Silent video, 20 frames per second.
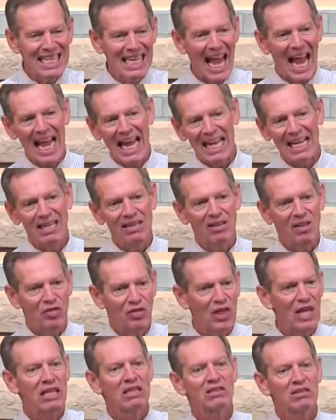gain the
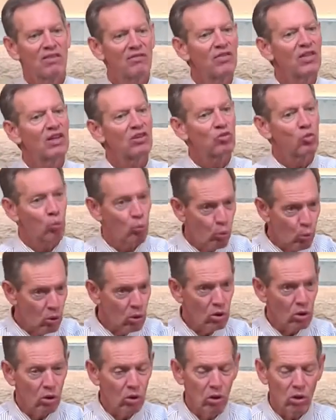things of this
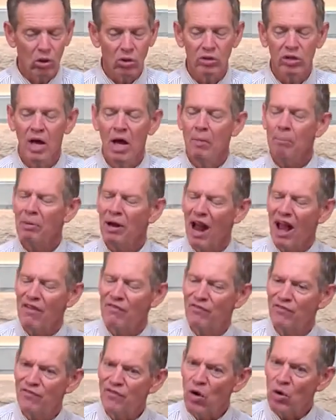world, but
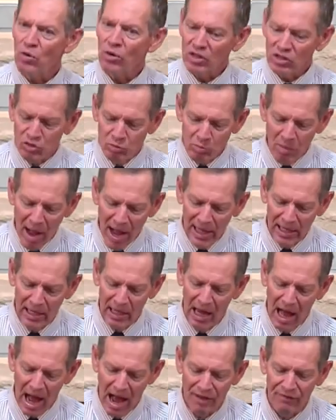I focus my
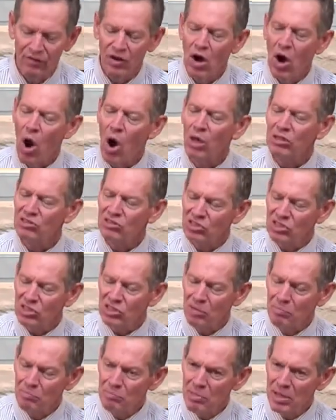life on
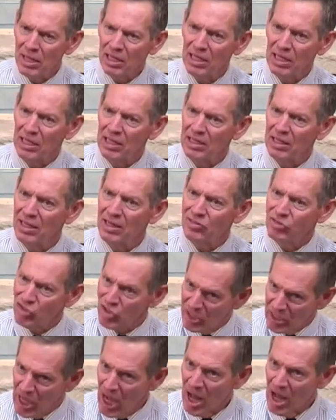submitting
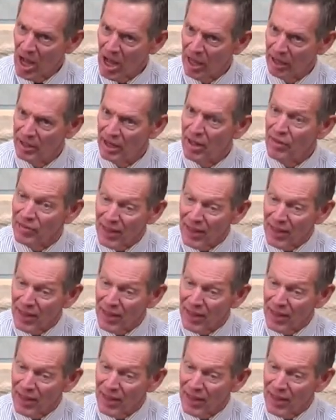to God.